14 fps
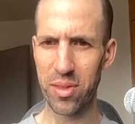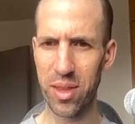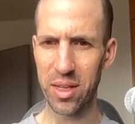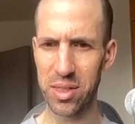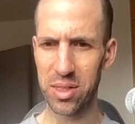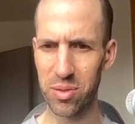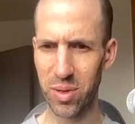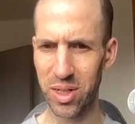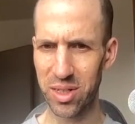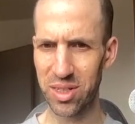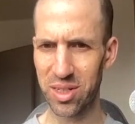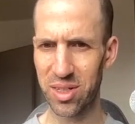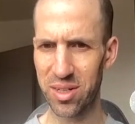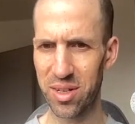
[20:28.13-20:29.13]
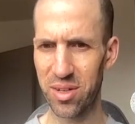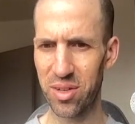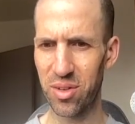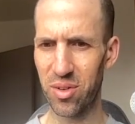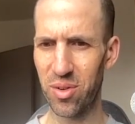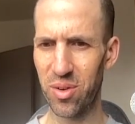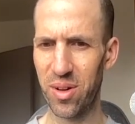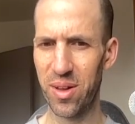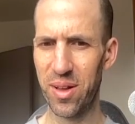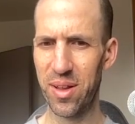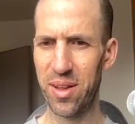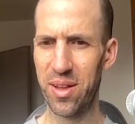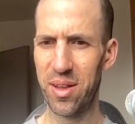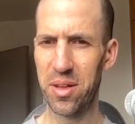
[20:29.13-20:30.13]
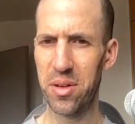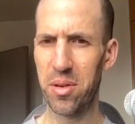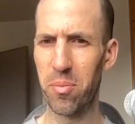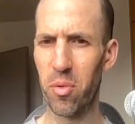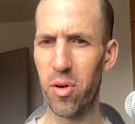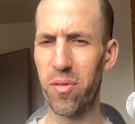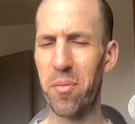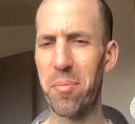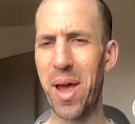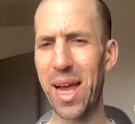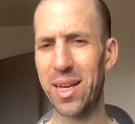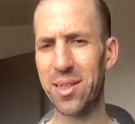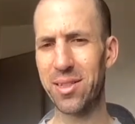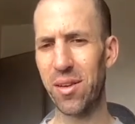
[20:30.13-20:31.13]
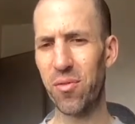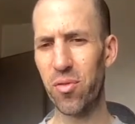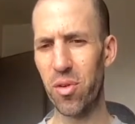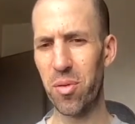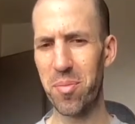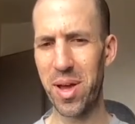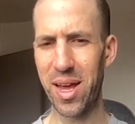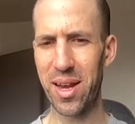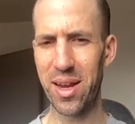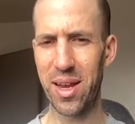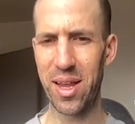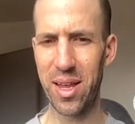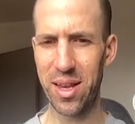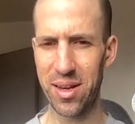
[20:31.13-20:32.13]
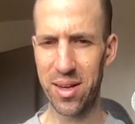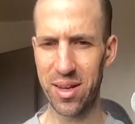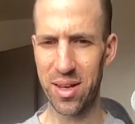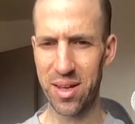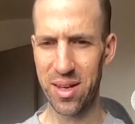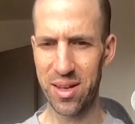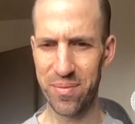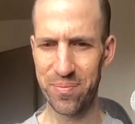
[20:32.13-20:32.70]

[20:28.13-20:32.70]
they switched to more of a magazine format, and uh,